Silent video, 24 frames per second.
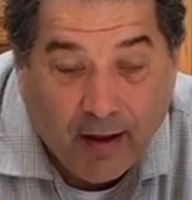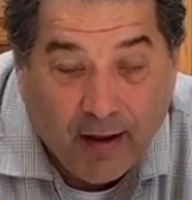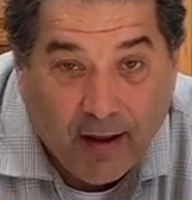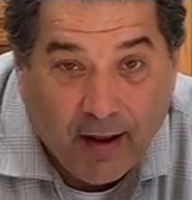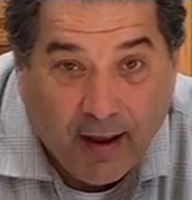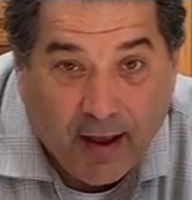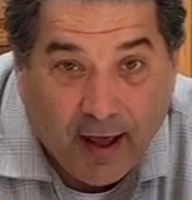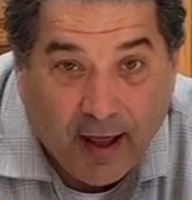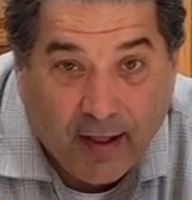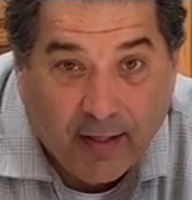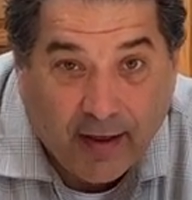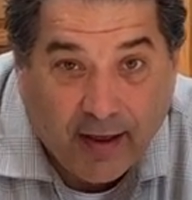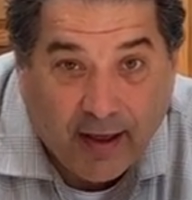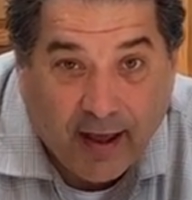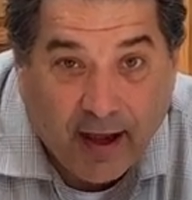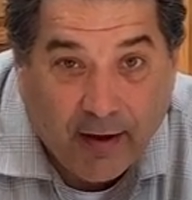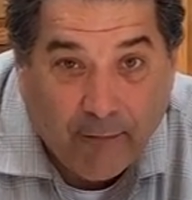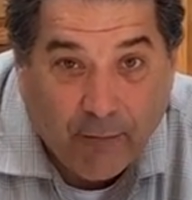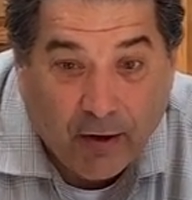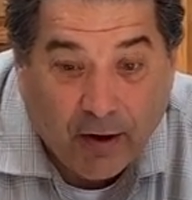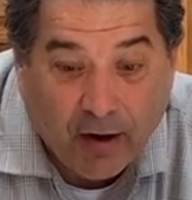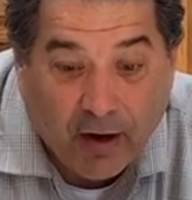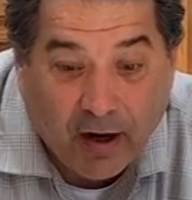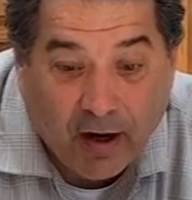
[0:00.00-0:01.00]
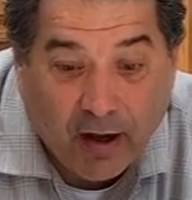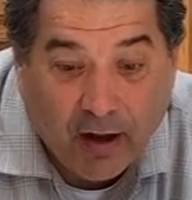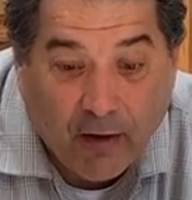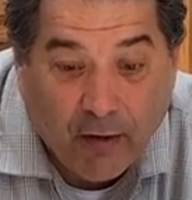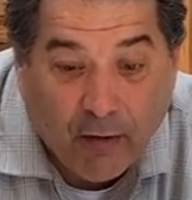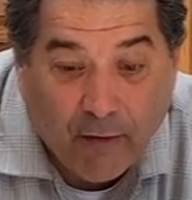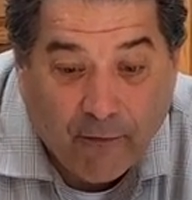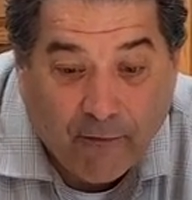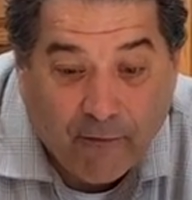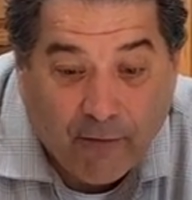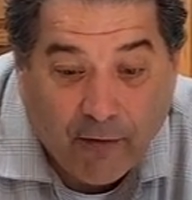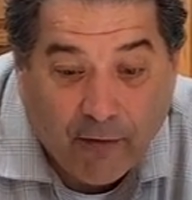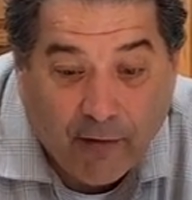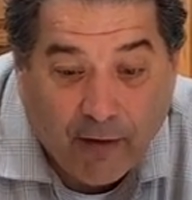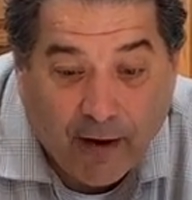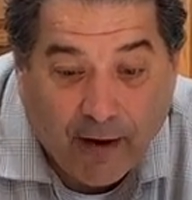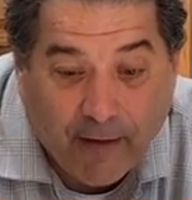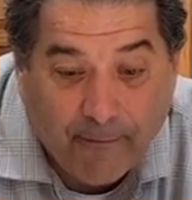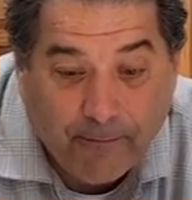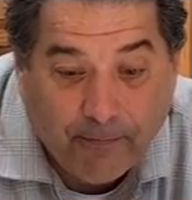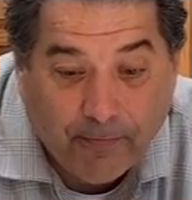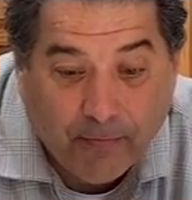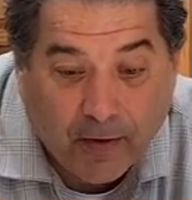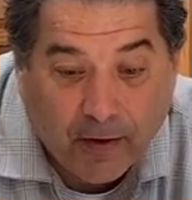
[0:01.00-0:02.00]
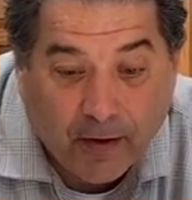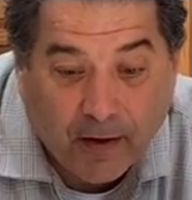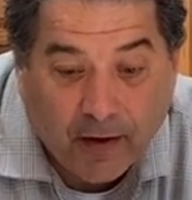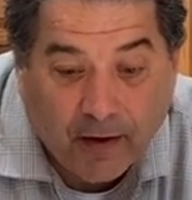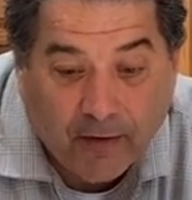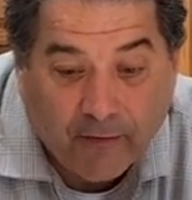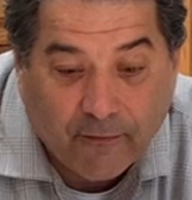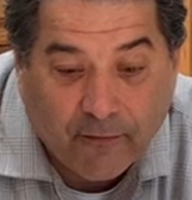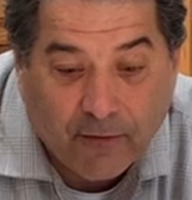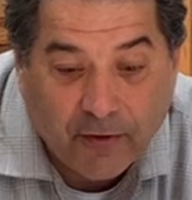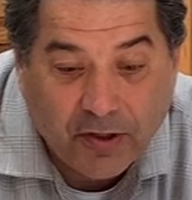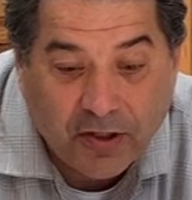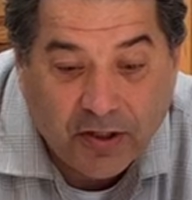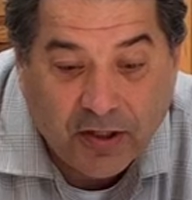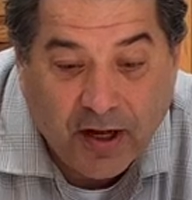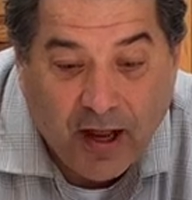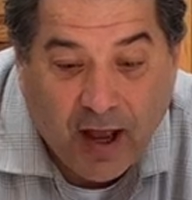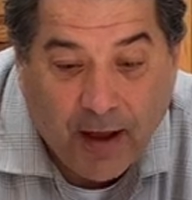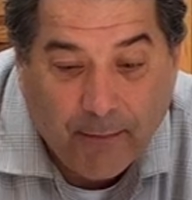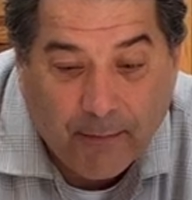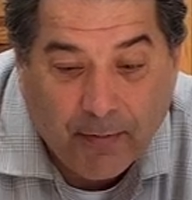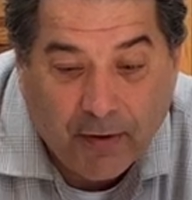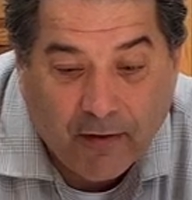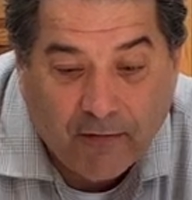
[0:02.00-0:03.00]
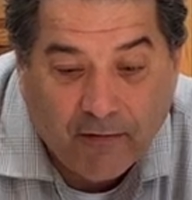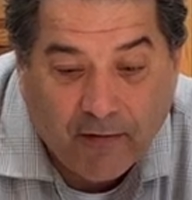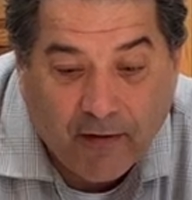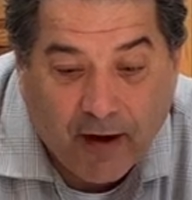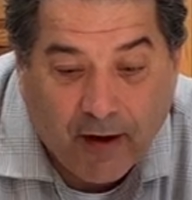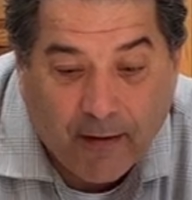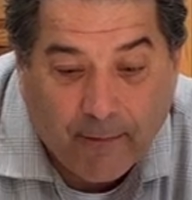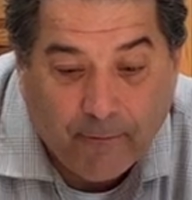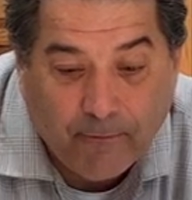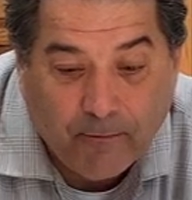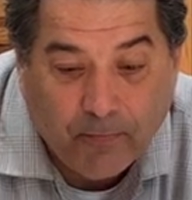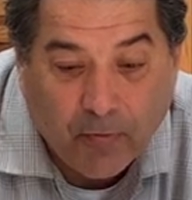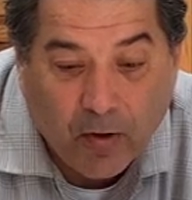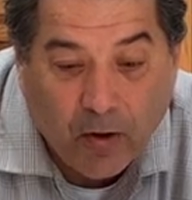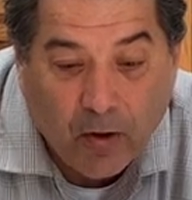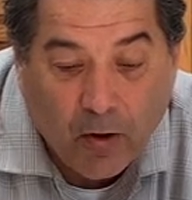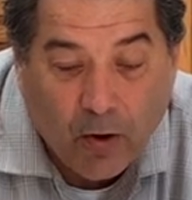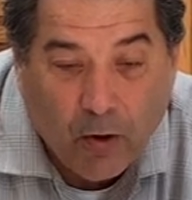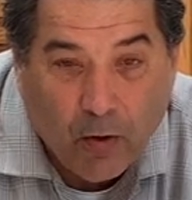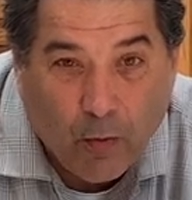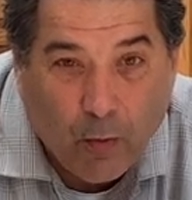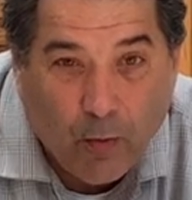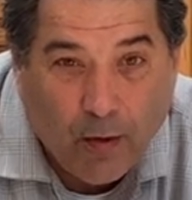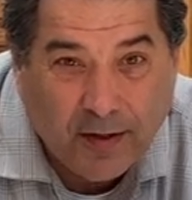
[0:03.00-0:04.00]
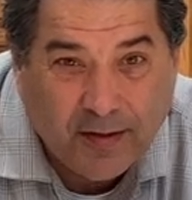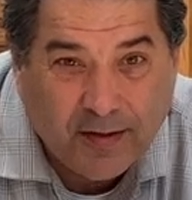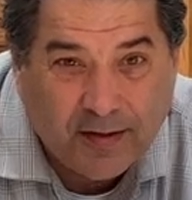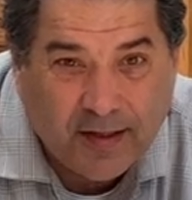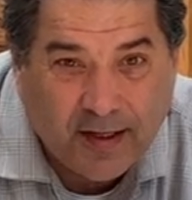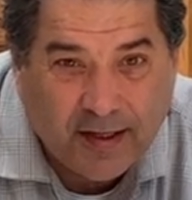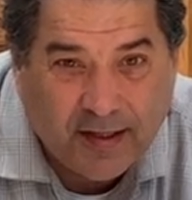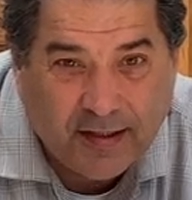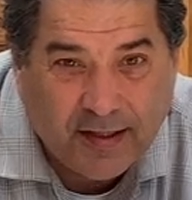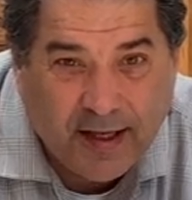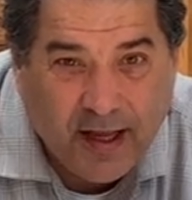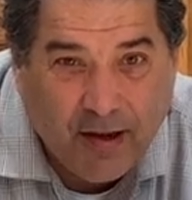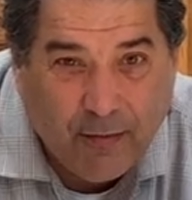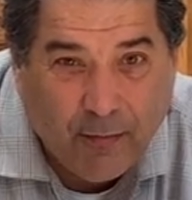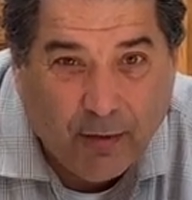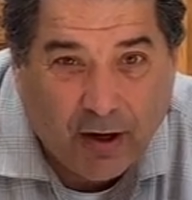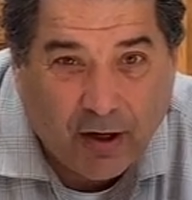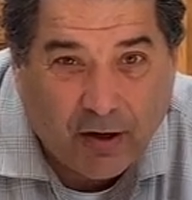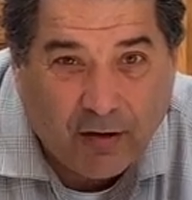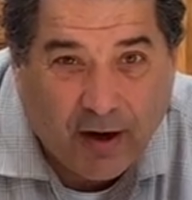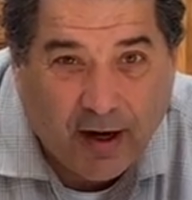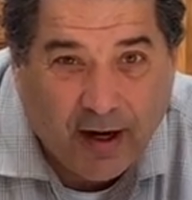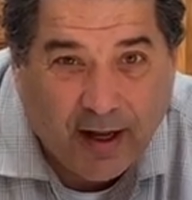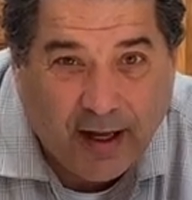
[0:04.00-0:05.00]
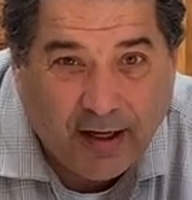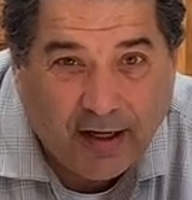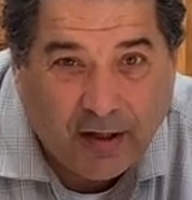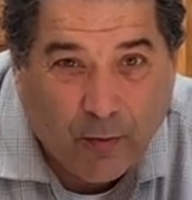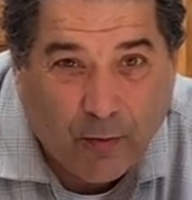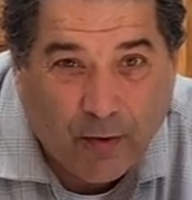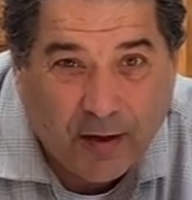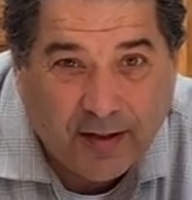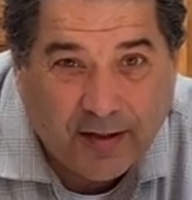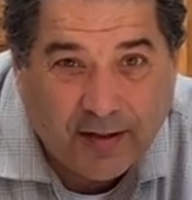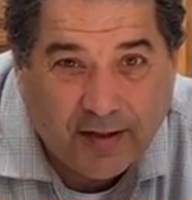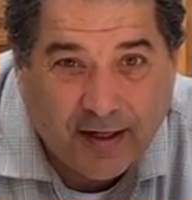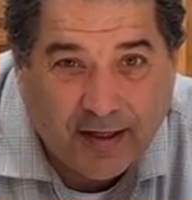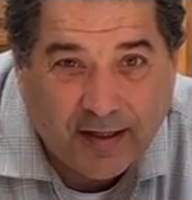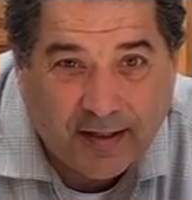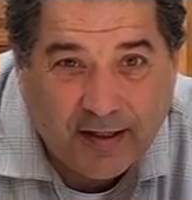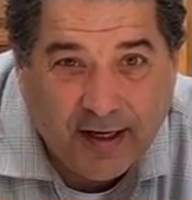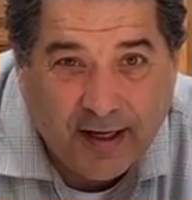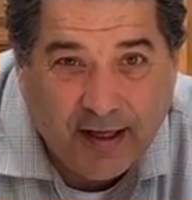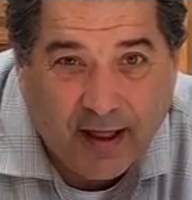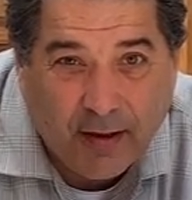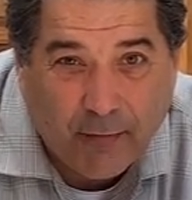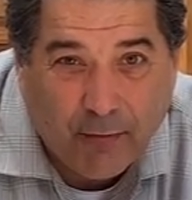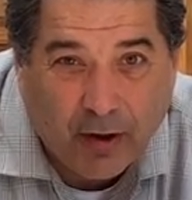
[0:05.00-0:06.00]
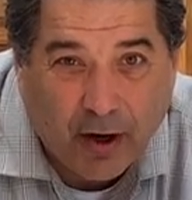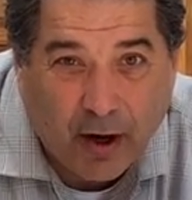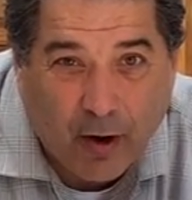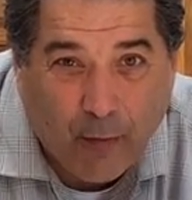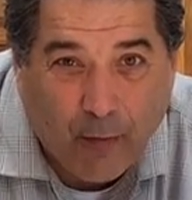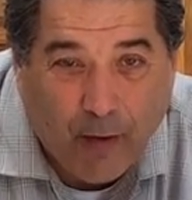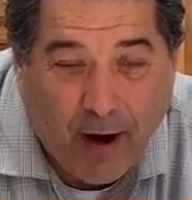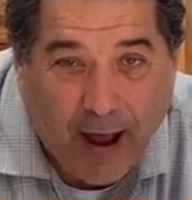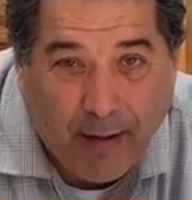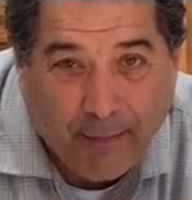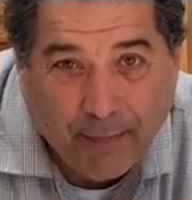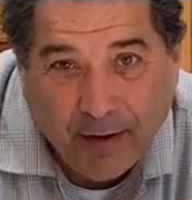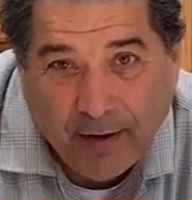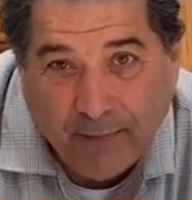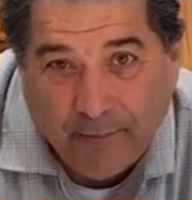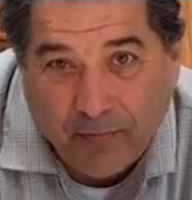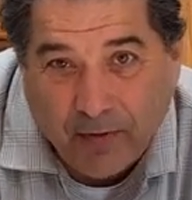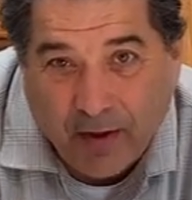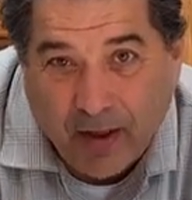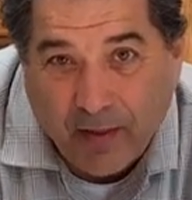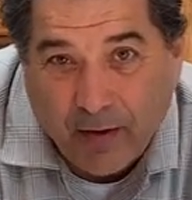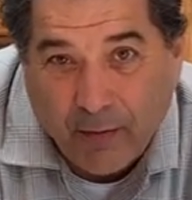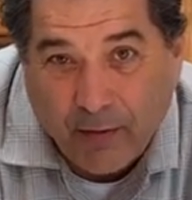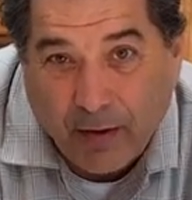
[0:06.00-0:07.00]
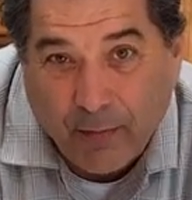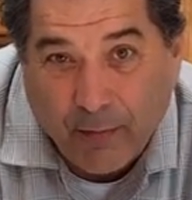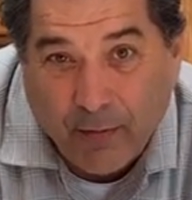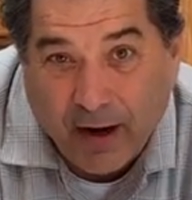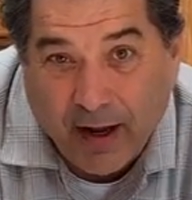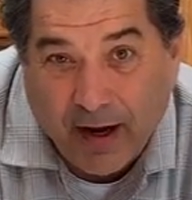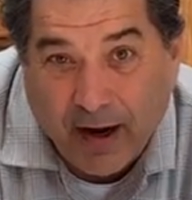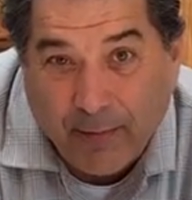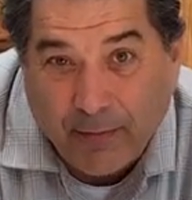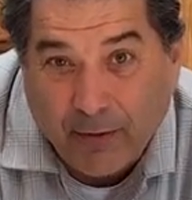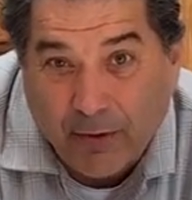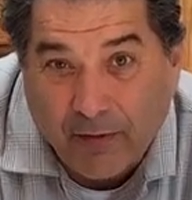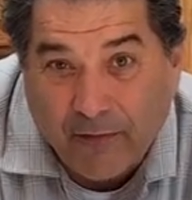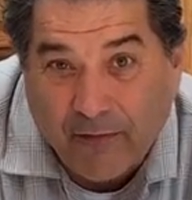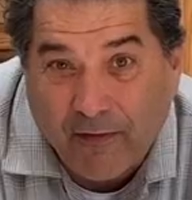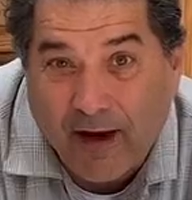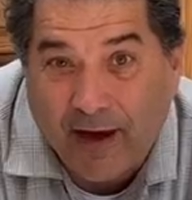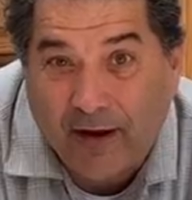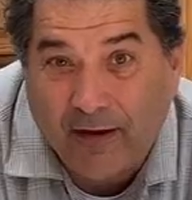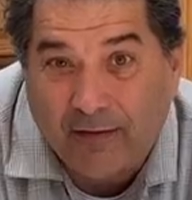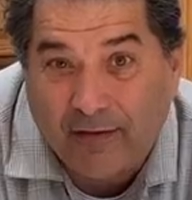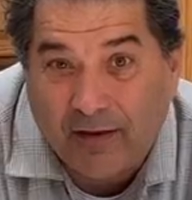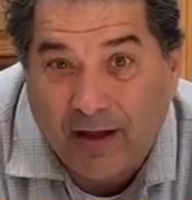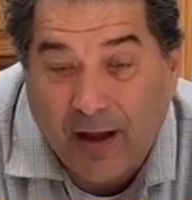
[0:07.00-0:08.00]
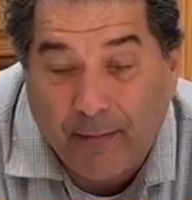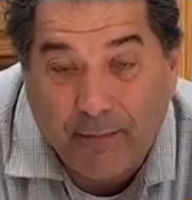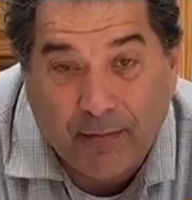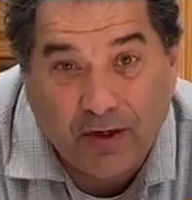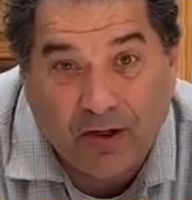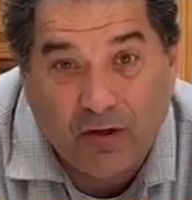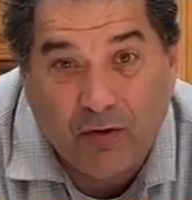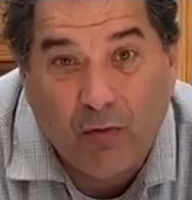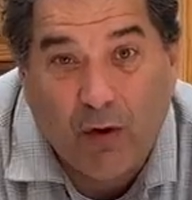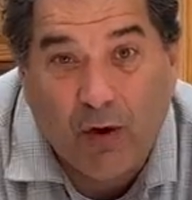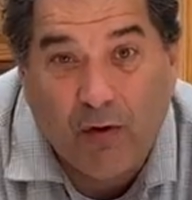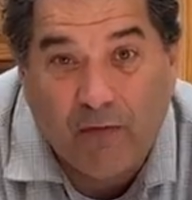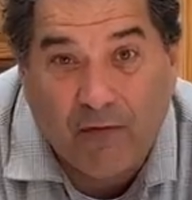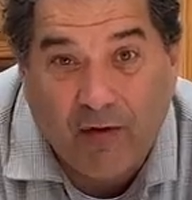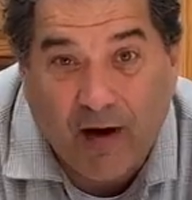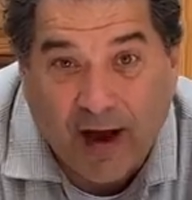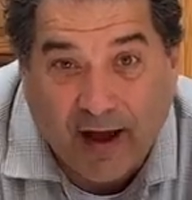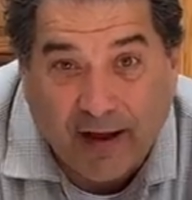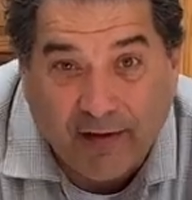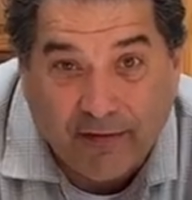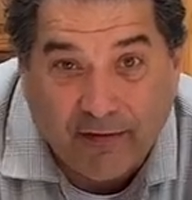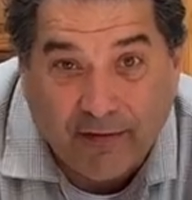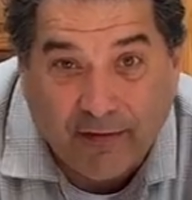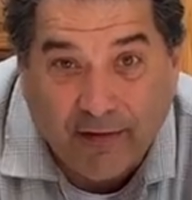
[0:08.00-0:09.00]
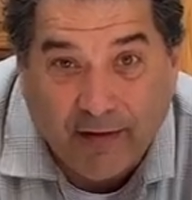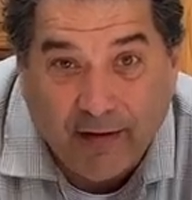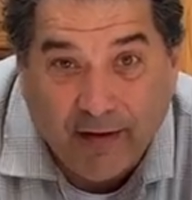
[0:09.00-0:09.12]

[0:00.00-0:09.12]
And again, we're going to go for a first temp of 160. We're going to try to get to 160, then we're going to wrap it, and then we're going to bring it up to a final temp of 205.